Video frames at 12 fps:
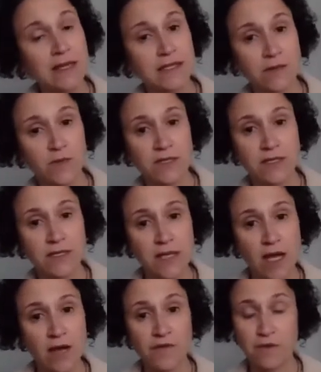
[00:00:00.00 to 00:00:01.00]
someone to
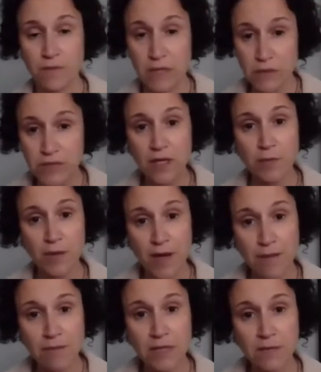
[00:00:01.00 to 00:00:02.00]
solve the music
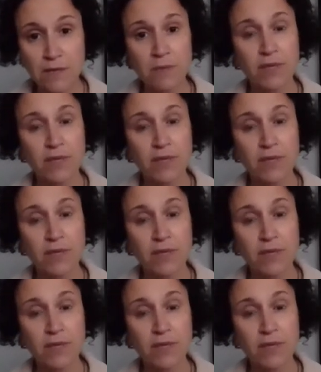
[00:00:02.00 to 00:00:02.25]
problem,